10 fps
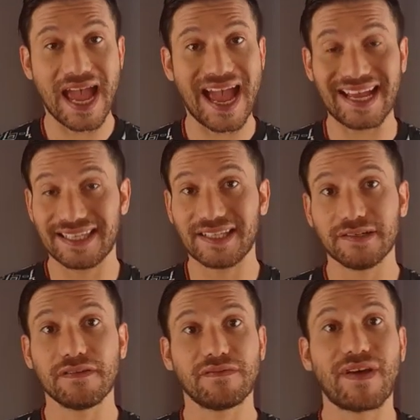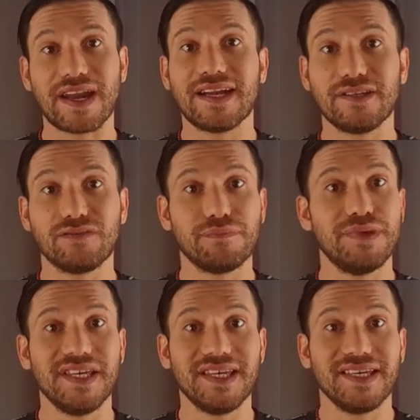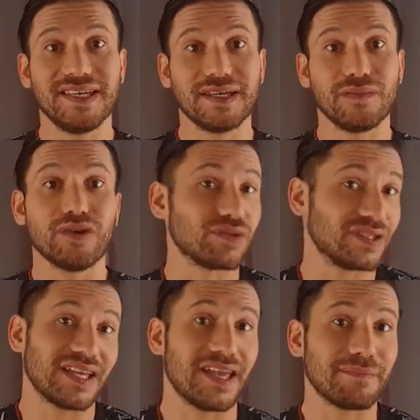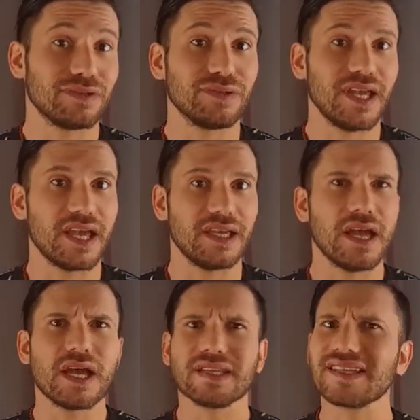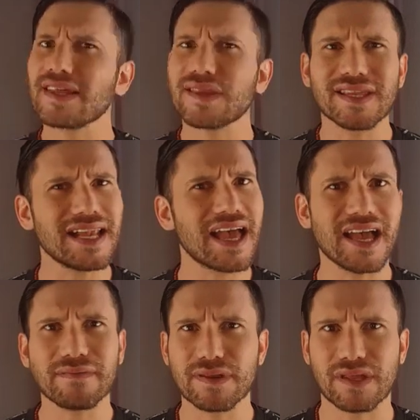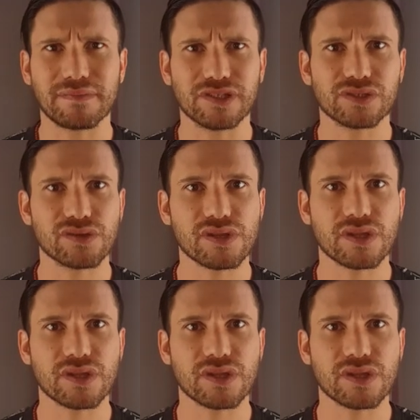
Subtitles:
and finally to be what I am today. That I still have some issues,